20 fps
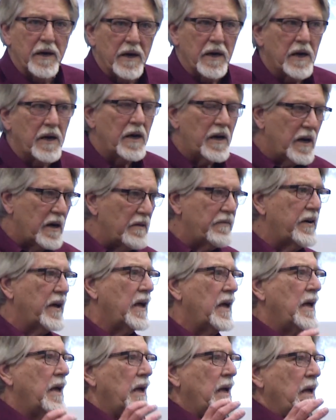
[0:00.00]
of
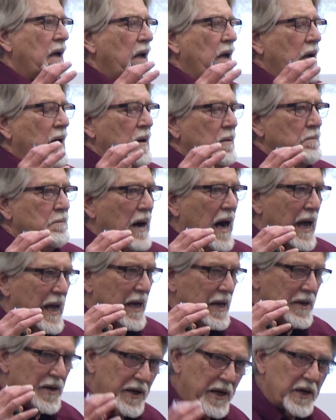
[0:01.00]

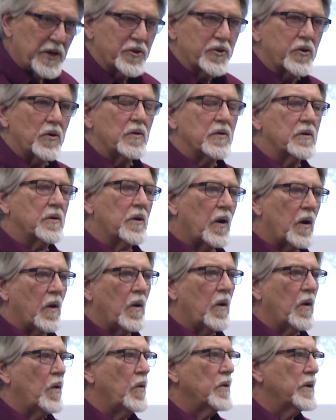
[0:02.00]
my initial
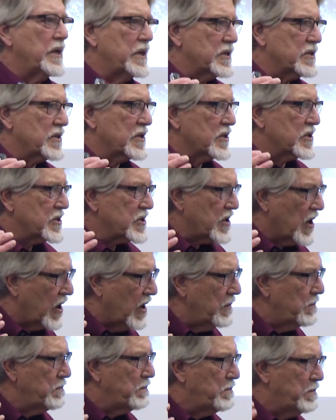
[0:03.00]
goal is to
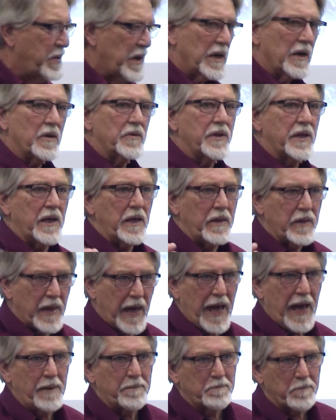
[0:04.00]
start building
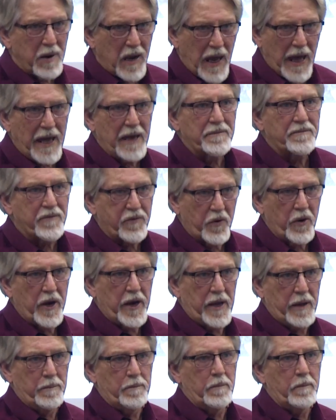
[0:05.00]
that plant
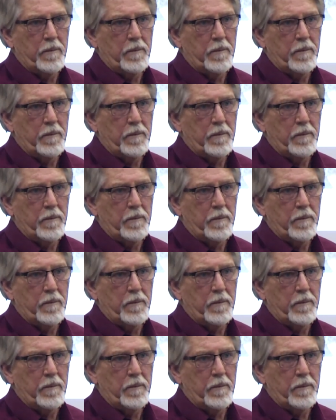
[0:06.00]
frame.